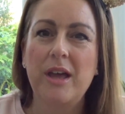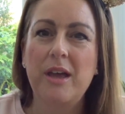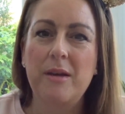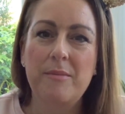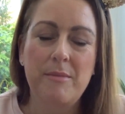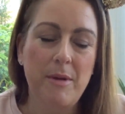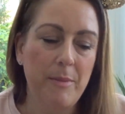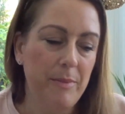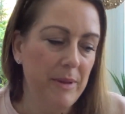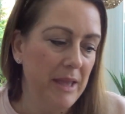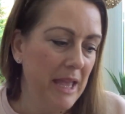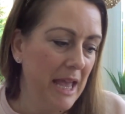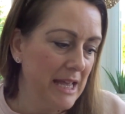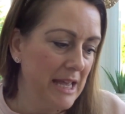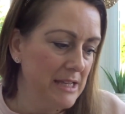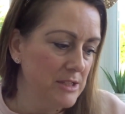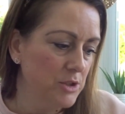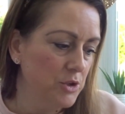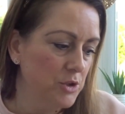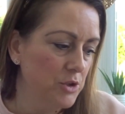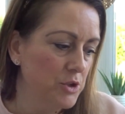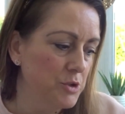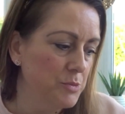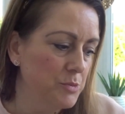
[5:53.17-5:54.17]
maybe as
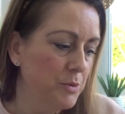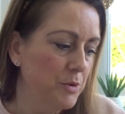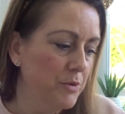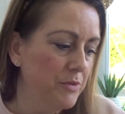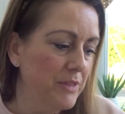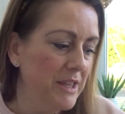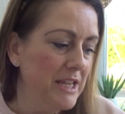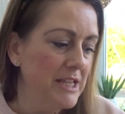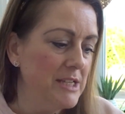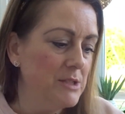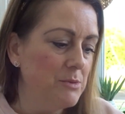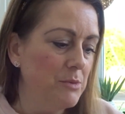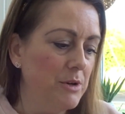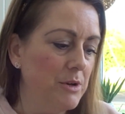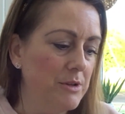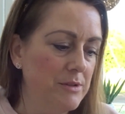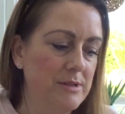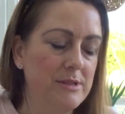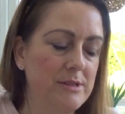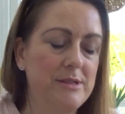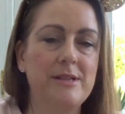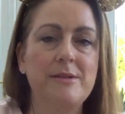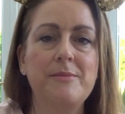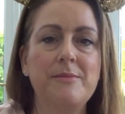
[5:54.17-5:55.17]
good, but these
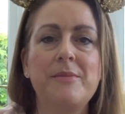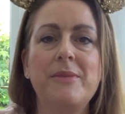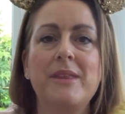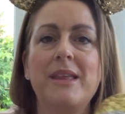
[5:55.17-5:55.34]
ones